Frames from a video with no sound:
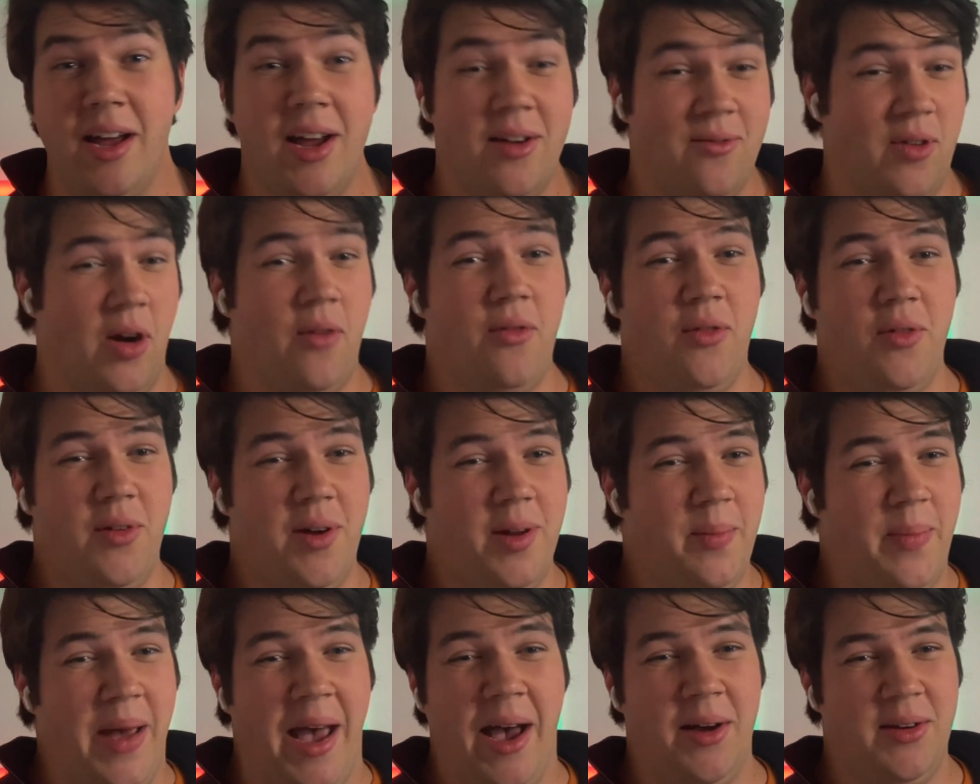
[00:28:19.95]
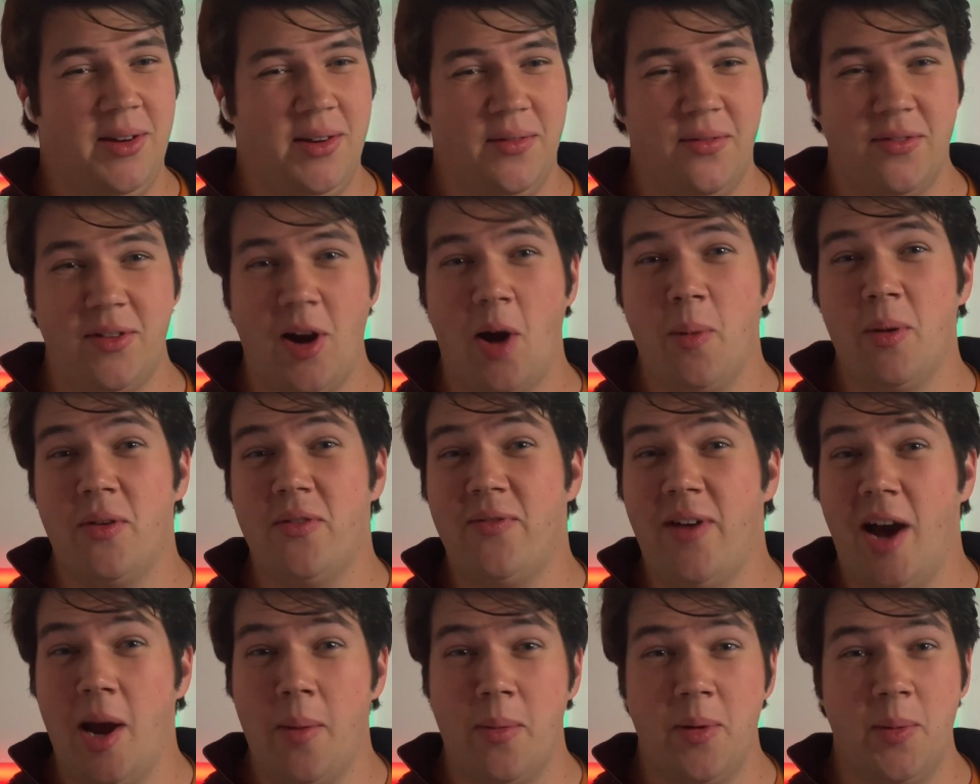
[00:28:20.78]
For every pound of carbon
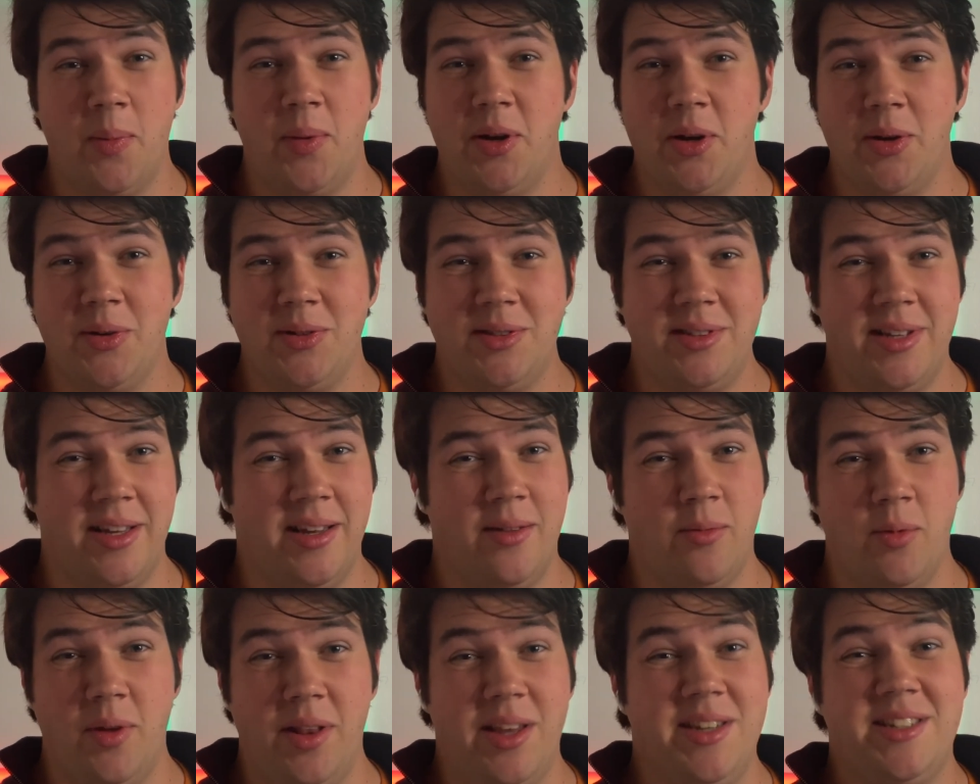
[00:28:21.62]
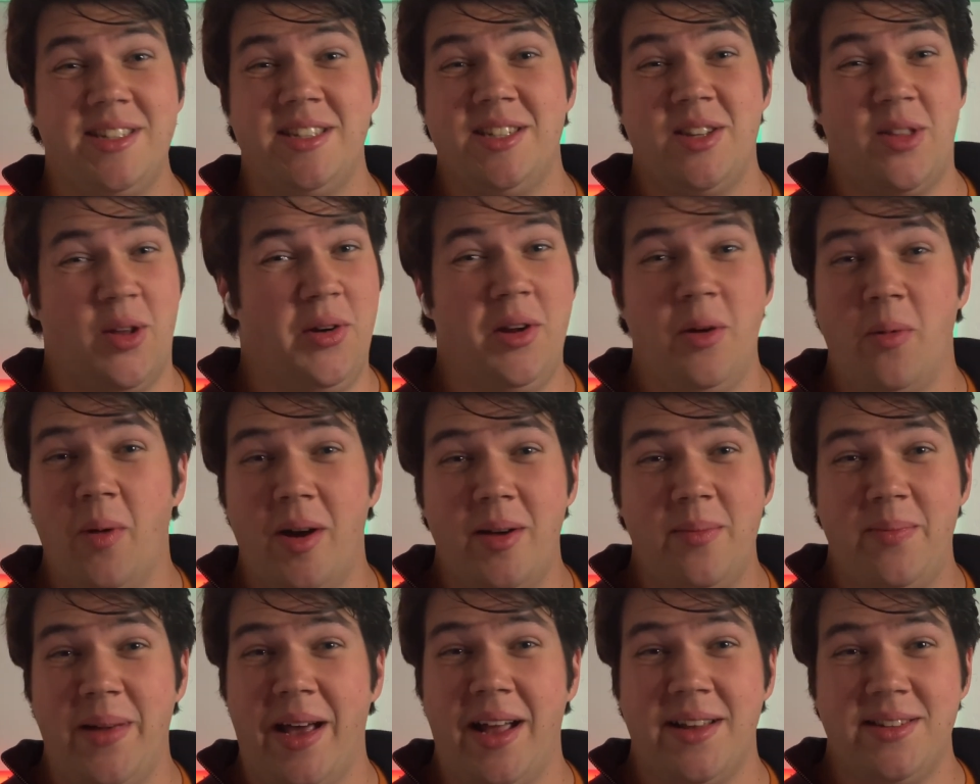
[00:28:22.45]
fiber produced, it releases
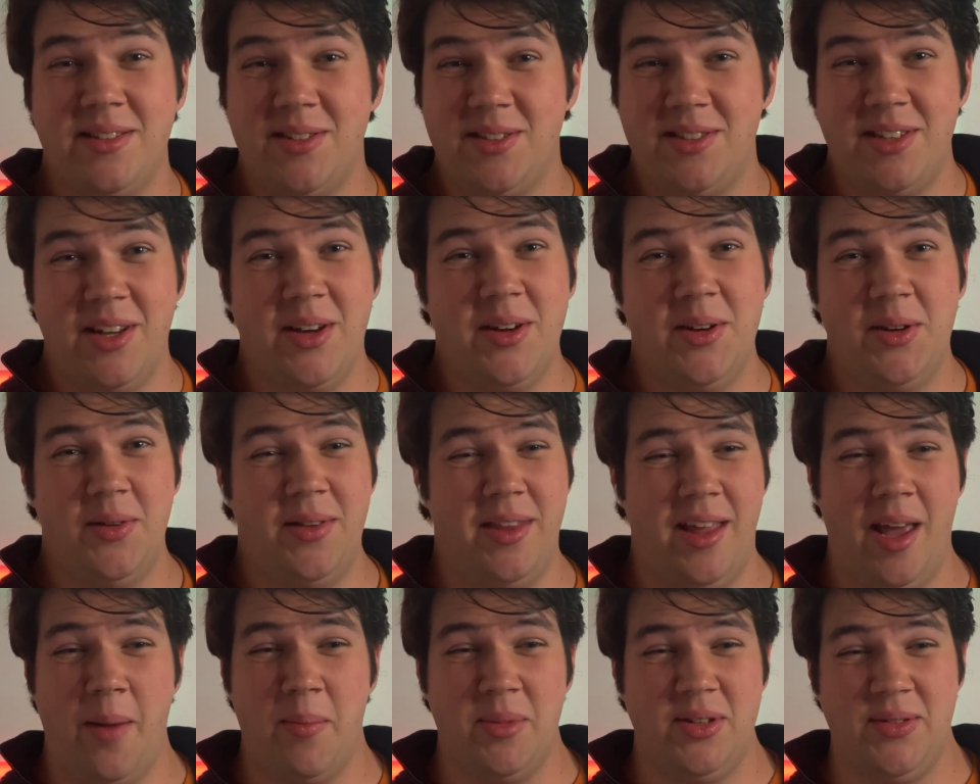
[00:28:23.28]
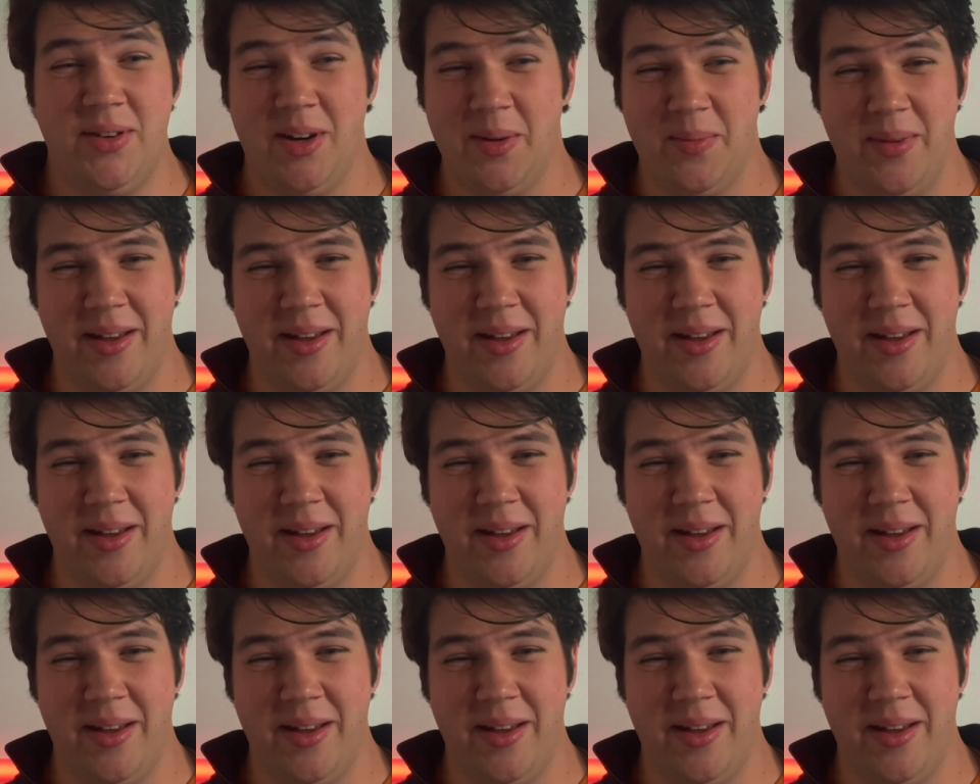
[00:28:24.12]
31 pounds of CO2 in the atmosphere.